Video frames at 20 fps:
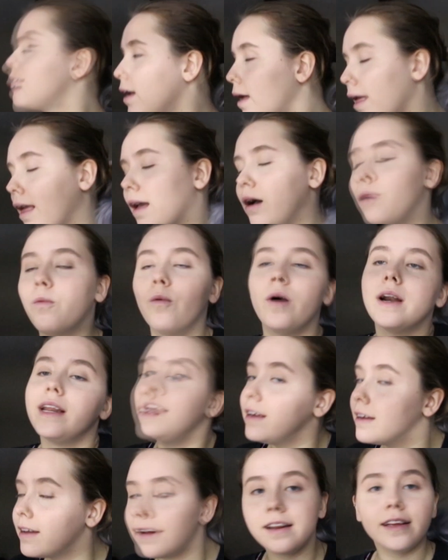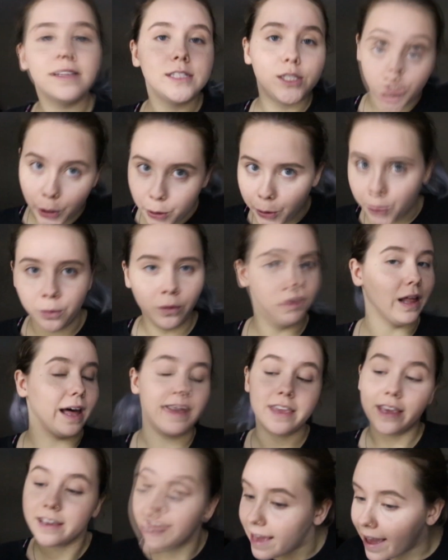what are you gonna do?
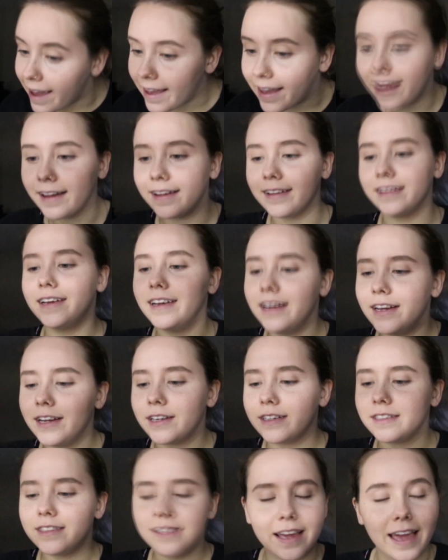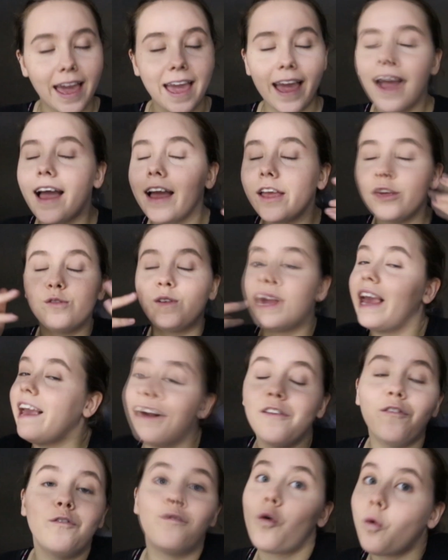Like, you can't
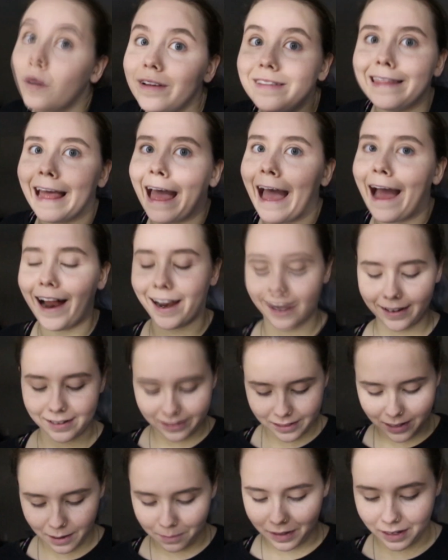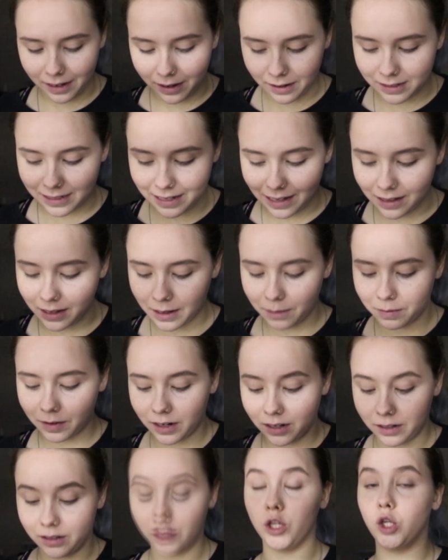avoid that. I mean, it's not like I'm
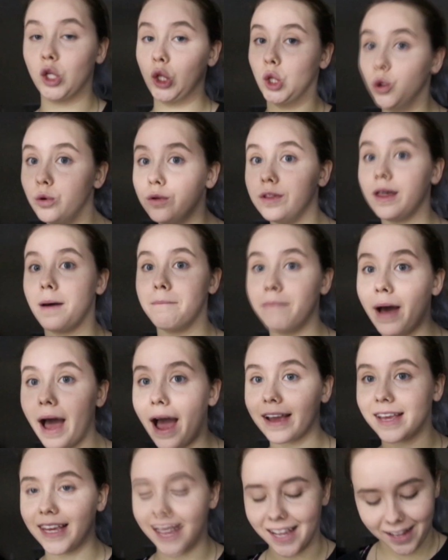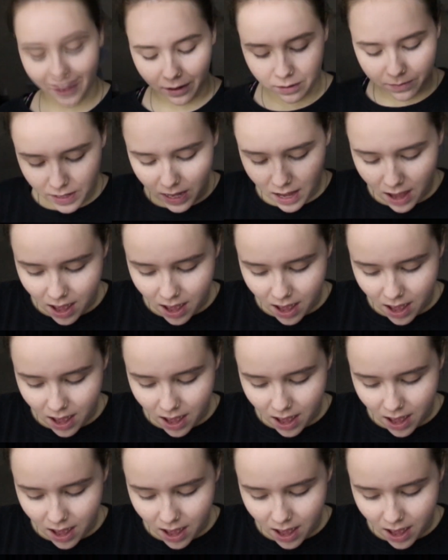gonna glue them back in.